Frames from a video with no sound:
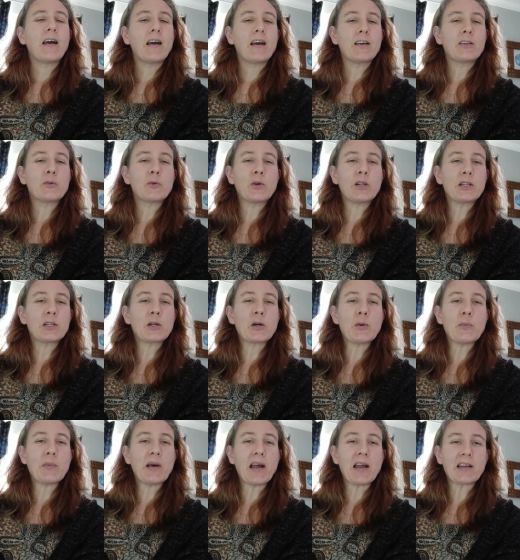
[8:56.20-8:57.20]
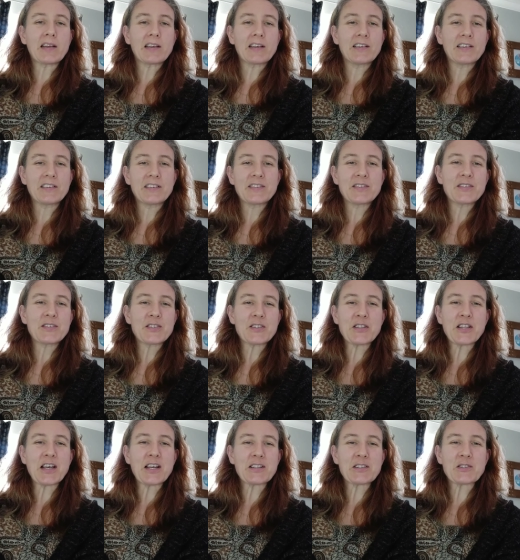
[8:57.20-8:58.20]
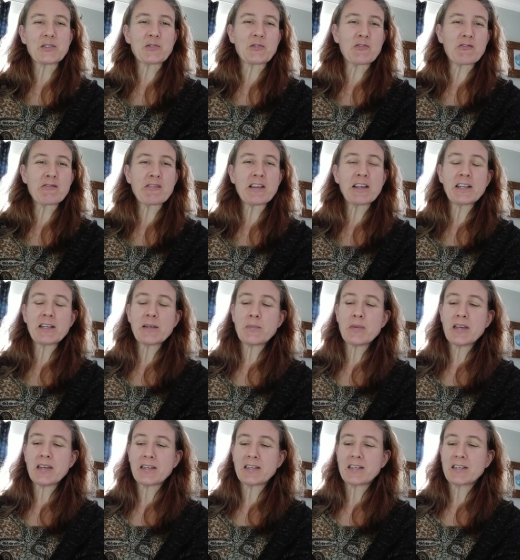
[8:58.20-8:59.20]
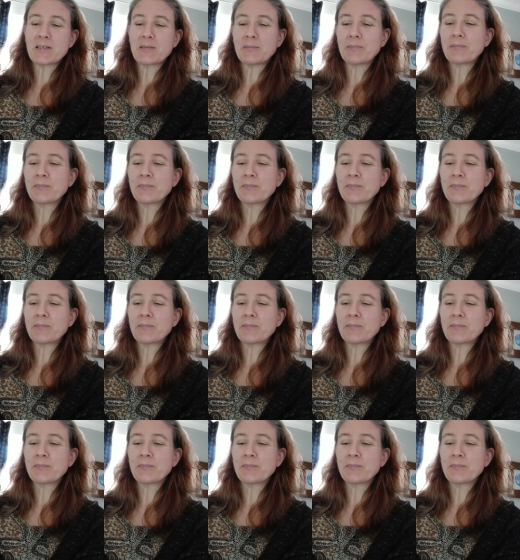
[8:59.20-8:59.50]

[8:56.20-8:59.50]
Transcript: And we'll come back to that story in a bit.